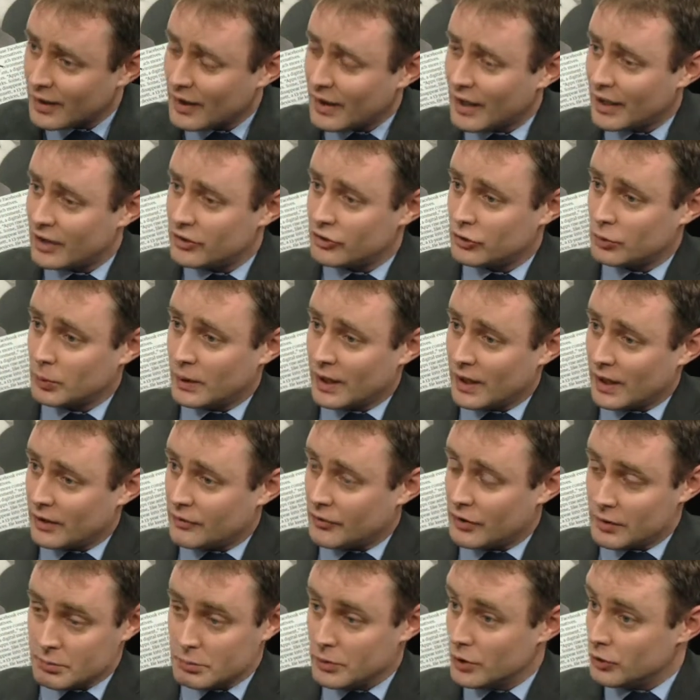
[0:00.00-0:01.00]
Hence we
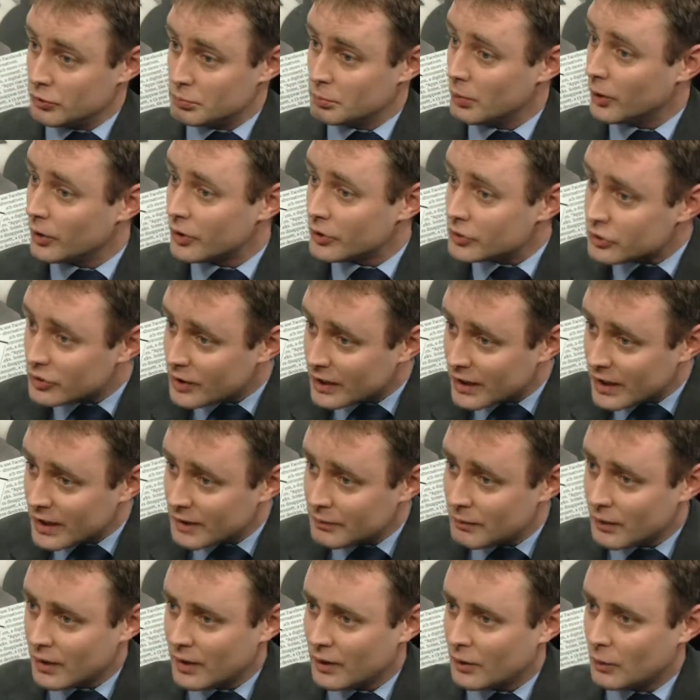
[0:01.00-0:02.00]
have the Move More scheme,